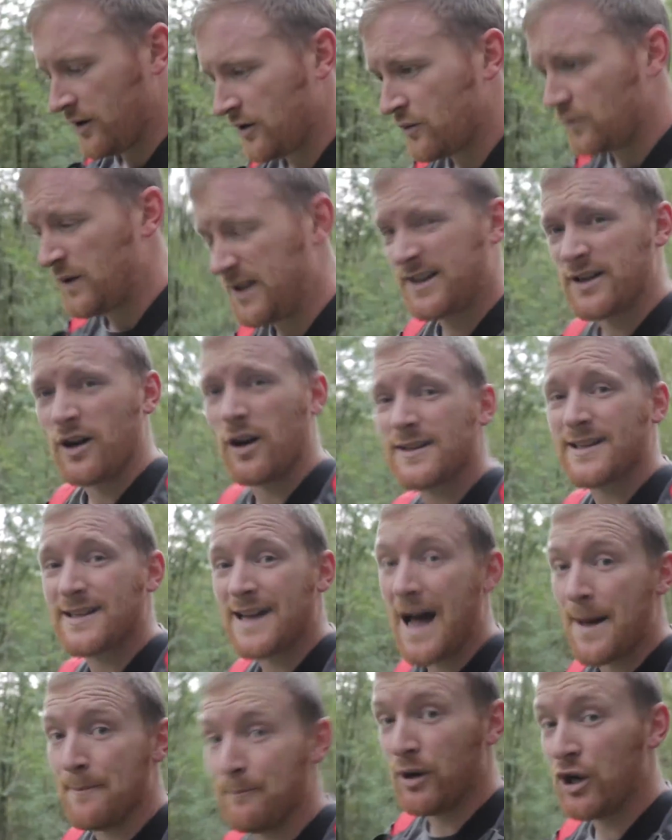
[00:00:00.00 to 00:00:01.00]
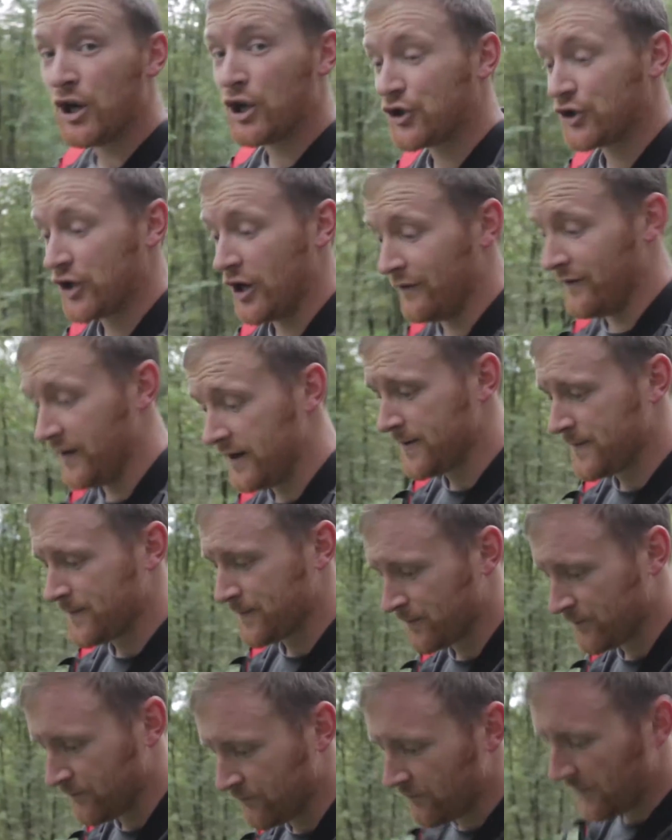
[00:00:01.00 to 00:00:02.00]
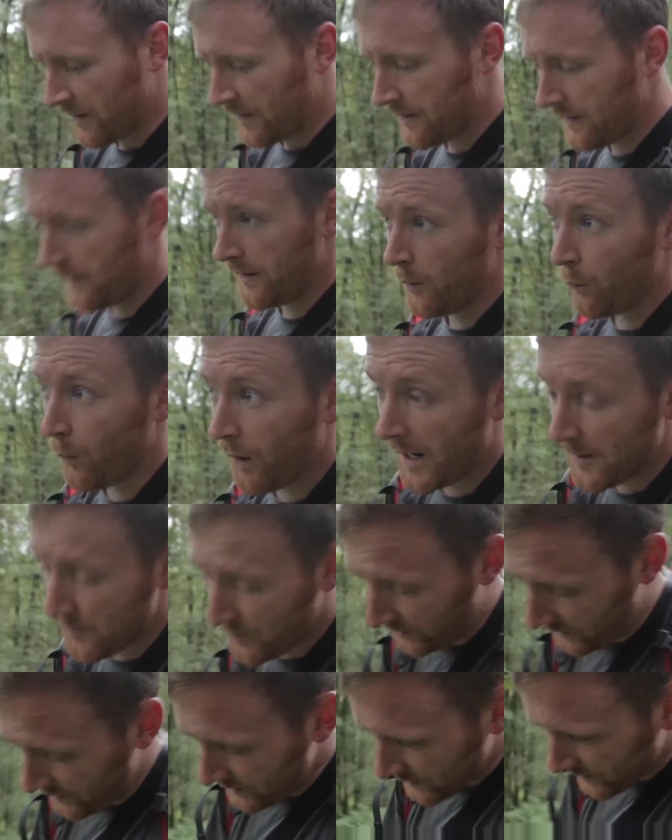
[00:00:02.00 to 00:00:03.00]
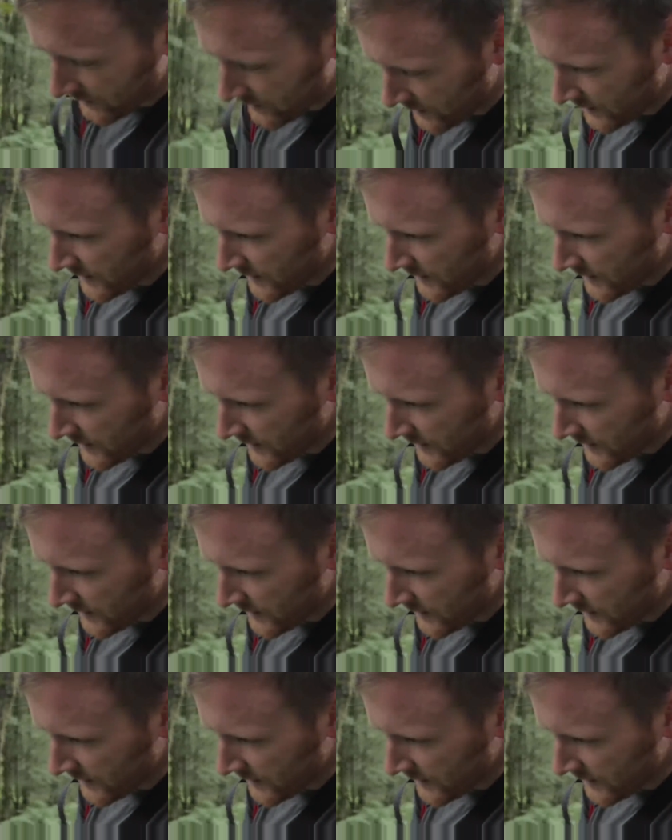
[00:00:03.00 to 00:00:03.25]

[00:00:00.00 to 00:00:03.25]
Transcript: We started at Birchover in the White Peak,